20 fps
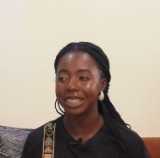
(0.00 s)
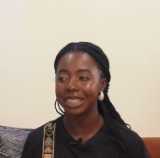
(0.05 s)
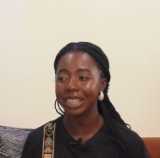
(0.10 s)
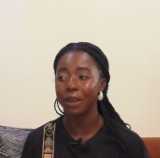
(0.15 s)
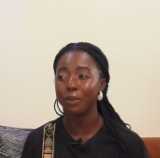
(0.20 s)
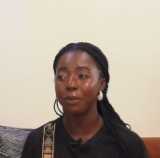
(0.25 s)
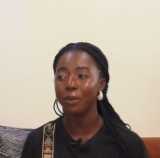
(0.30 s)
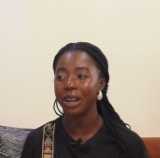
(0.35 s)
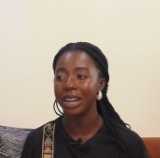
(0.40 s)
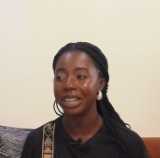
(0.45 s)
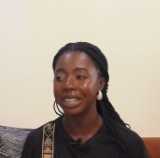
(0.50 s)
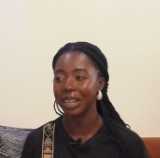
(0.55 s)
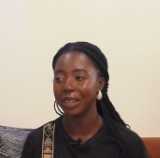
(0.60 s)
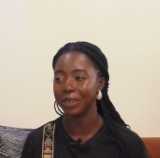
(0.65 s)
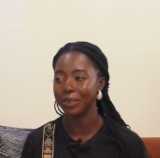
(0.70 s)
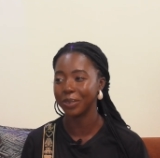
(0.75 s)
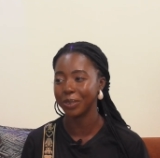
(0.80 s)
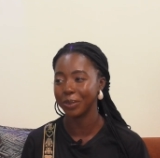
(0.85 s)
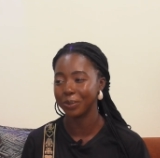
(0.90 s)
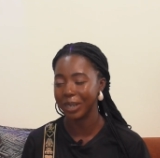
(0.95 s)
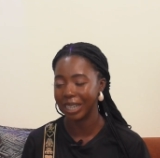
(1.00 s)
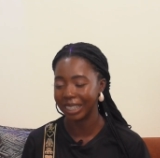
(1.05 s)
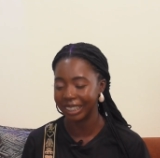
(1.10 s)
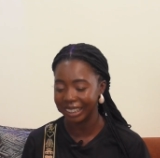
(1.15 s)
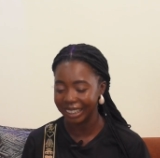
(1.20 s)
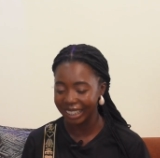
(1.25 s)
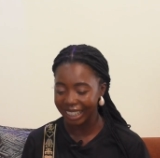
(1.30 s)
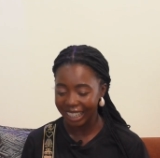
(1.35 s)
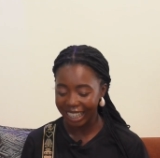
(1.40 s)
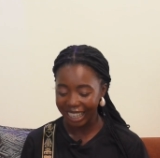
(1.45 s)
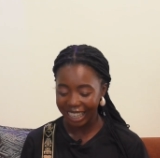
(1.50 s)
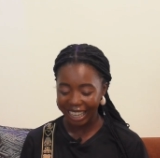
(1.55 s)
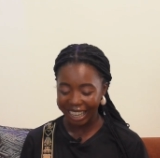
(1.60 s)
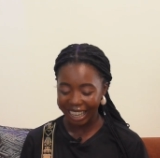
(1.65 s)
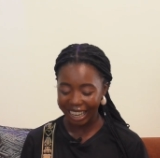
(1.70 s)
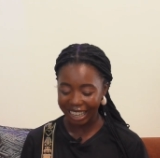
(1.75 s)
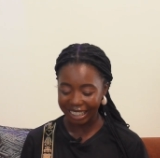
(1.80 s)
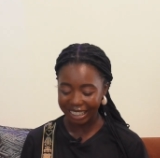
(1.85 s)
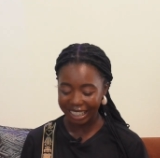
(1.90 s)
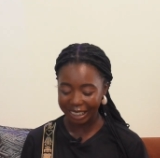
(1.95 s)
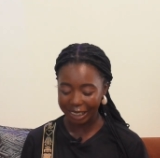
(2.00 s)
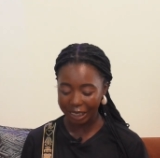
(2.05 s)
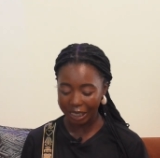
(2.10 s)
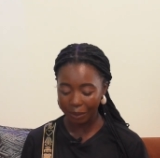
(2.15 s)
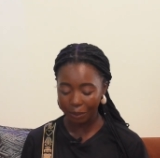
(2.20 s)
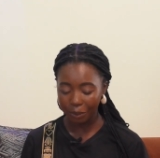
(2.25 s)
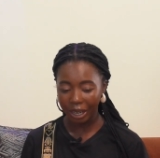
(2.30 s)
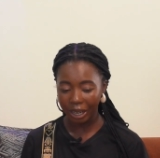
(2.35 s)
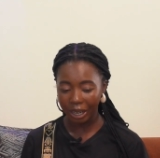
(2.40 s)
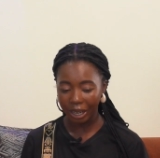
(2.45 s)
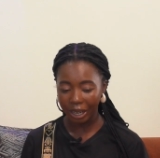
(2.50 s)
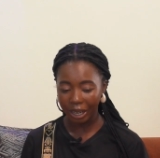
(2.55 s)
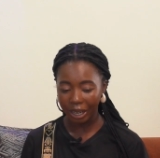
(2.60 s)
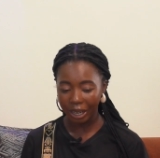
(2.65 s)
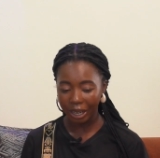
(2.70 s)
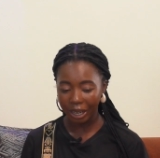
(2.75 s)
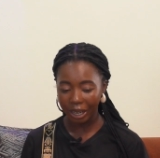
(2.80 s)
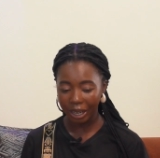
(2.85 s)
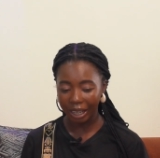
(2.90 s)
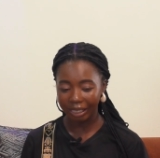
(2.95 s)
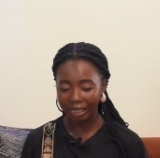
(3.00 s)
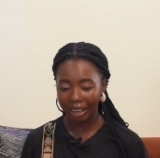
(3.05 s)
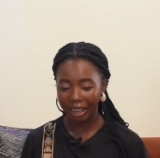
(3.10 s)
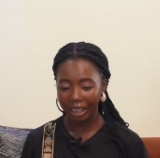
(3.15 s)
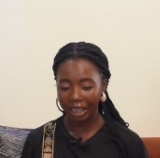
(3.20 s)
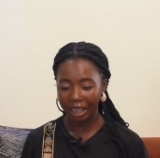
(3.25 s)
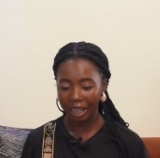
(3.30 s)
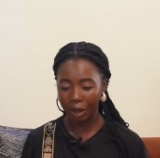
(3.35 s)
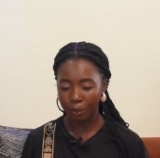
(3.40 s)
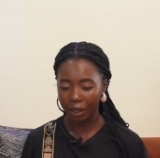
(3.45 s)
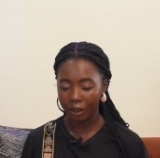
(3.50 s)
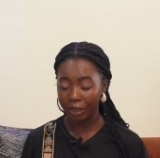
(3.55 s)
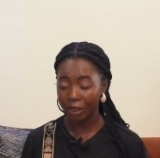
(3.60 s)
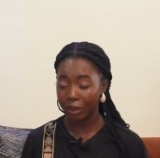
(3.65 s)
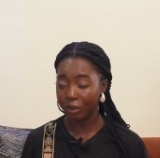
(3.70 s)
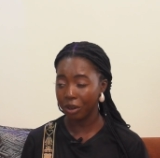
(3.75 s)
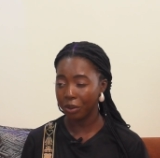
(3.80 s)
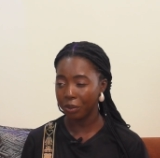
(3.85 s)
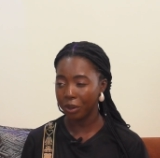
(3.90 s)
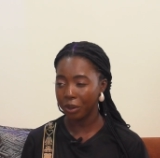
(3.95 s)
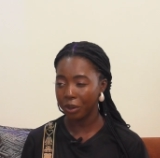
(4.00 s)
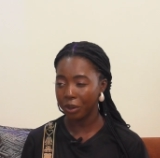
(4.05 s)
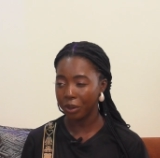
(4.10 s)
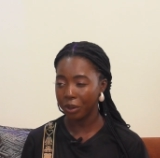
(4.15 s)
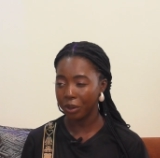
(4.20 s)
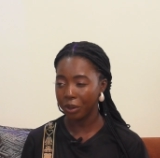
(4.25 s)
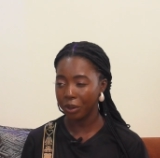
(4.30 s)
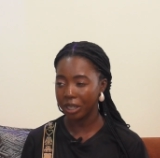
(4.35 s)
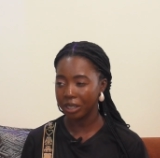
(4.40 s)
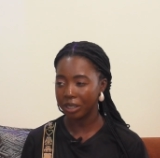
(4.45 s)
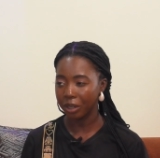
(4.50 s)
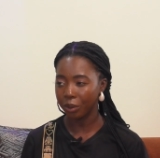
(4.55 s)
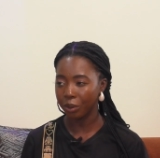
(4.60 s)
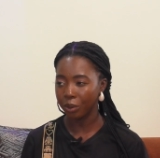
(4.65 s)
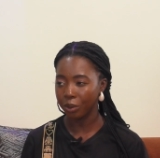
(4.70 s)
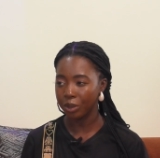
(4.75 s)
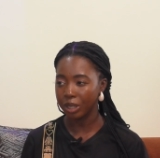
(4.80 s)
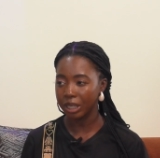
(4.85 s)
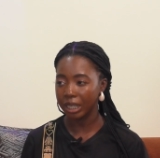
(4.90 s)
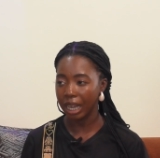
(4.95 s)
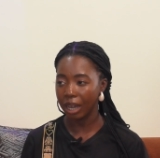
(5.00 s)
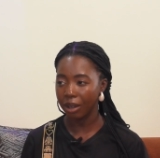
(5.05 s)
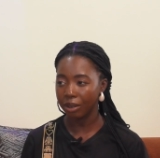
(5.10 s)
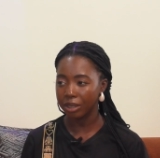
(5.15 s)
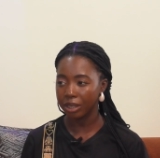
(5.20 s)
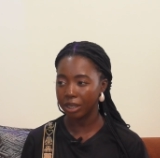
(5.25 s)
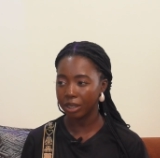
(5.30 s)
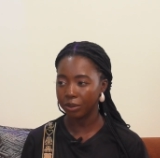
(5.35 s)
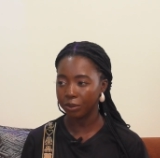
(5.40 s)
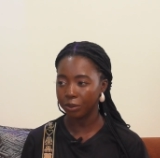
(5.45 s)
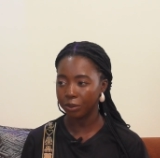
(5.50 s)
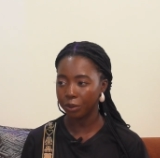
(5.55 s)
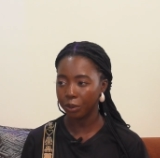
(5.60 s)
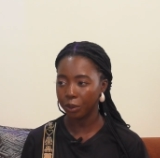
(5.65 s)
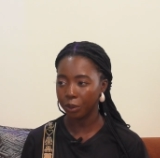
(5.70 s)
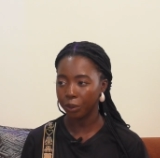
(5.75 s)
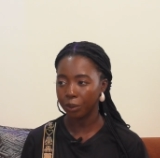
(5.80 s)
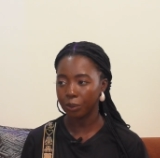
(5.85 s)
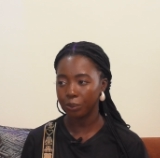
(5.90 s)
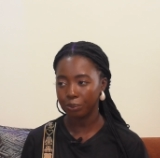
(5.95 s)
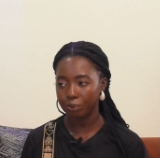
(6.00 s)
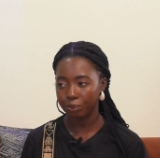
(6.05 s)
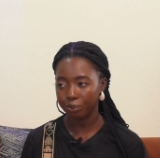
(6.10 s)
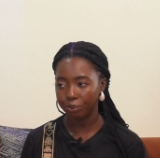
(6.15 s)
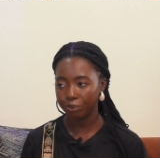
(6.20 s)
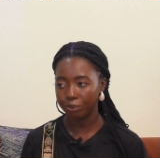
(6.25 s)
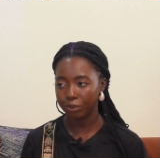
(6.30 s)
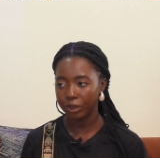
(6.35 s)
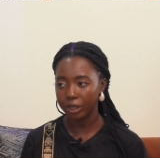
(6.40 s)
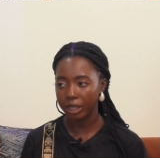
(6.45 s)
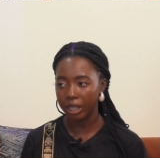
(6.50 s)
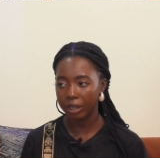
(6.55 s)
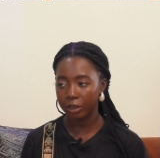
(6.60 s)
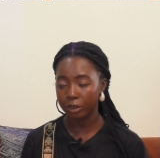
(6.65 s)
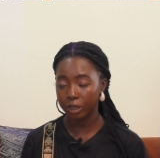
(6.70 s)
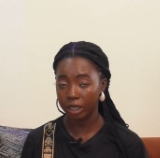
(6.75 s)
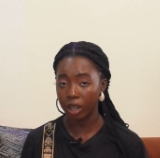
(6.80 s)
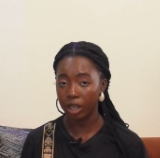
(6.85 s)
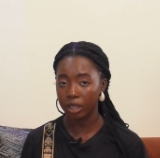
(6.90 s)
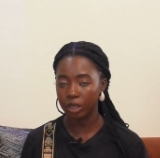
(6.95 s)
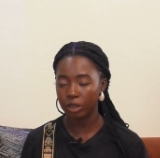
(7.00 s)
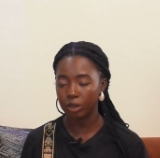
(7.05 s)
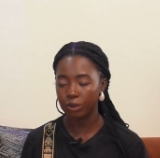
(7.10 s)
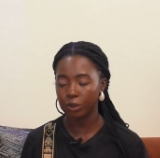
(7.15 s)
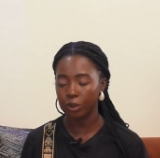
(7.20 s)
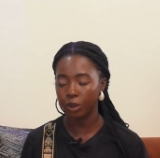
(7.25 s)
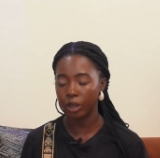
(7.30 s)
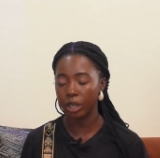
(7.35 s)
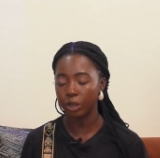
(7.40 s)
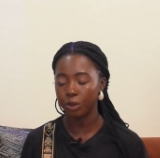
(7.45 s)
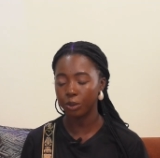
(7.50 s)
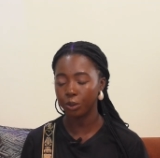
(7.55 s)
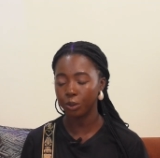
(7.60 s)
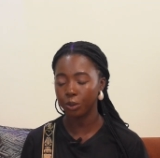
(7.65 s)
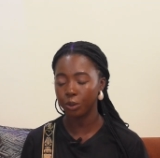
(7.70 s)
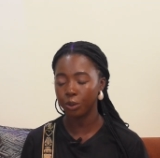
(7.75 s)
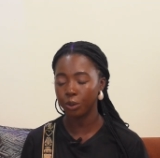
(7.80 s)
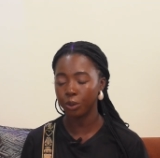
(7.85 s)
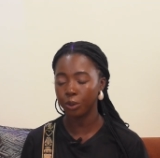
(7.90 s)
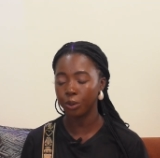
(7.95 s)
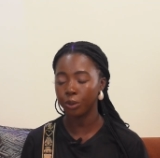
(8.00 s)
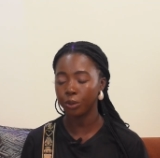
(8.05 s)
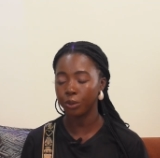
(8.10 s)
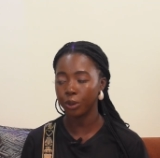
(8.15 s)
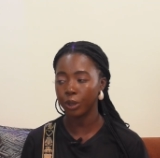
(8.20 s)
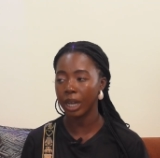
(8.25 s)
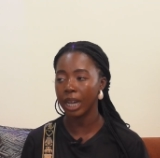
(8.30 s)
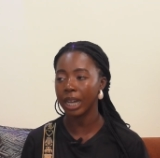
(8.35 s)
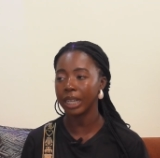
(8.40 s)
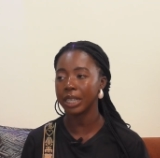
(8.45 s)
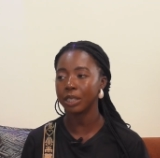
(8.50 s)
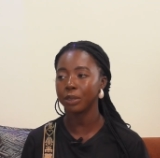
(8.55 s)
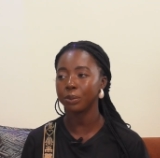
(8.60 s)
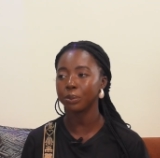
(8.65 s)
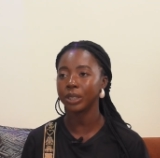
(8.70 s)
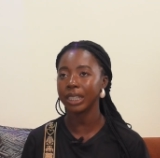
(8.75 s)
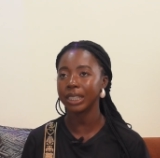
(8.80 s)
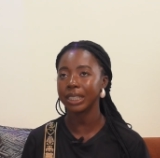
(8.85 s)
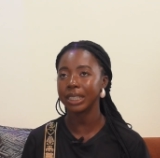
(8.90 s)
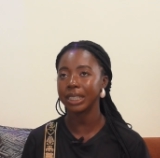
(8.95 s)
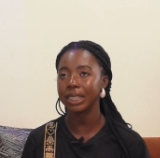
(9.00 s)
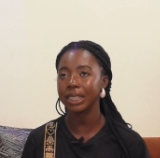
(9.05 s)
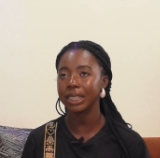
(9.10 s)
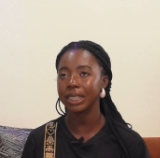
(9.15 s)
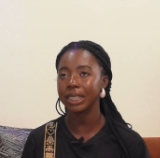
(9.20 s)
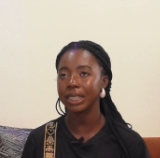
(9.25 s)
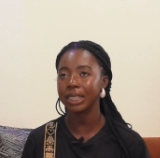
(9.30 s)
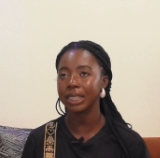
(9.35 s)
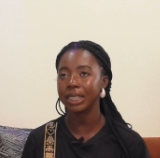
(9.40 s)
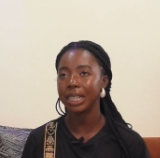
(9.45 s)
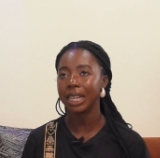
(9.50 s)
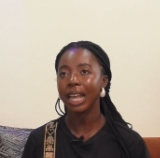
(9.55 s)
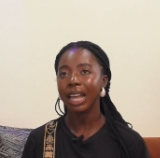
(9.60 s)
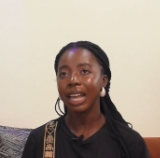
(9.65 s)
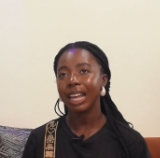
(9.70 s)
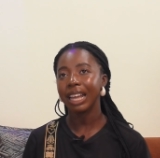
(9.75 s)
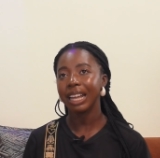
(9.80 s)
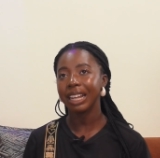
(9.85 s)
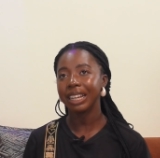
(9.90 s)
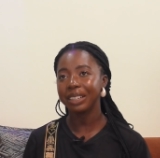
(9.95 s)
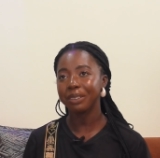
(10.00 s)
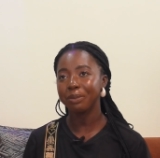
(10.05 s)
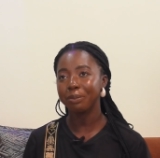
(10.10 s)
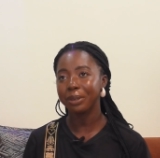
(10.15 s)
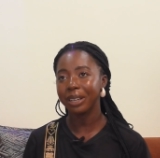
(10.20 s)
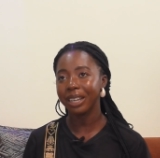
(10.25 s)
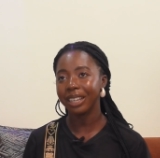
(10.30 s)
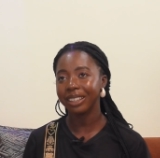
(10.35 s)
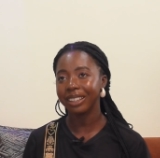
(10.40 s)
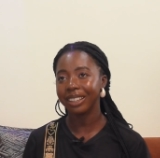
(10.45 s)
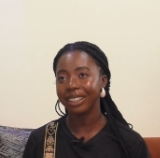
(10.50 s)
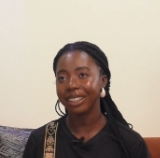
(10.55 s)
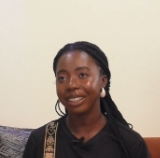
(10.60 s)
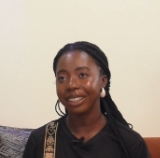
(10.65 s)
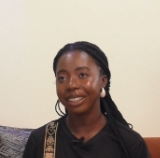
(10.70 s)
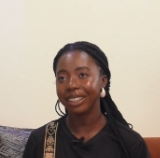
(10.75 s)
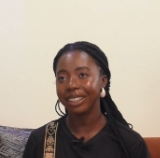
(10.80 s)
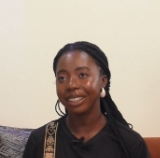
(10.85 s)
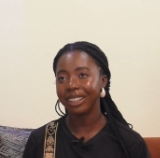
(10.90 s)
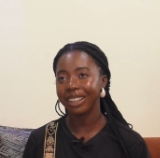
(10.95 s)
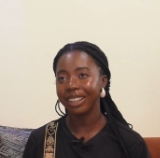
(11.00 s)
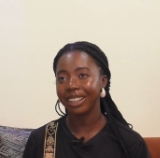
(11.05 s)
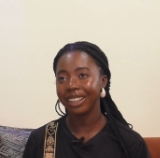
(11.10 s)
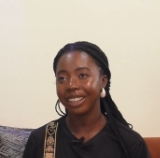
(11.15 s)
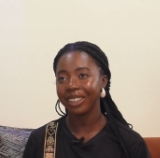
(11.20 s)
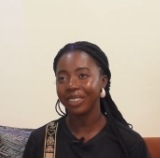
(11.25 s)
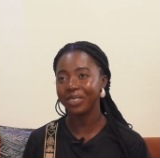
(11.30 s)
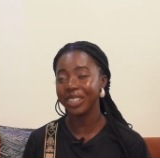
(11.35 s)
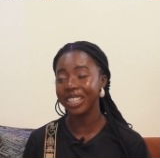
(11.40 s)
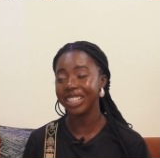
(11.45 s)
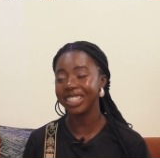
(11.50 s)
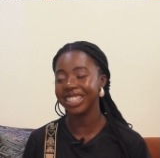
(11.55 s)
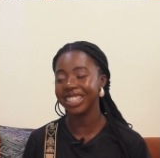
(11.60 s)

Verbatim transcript: is somewhere Dansoman. Okay. And the team went there about three weeks ago, scouting for mm-hmm. scouting for a school for our next project. And then for the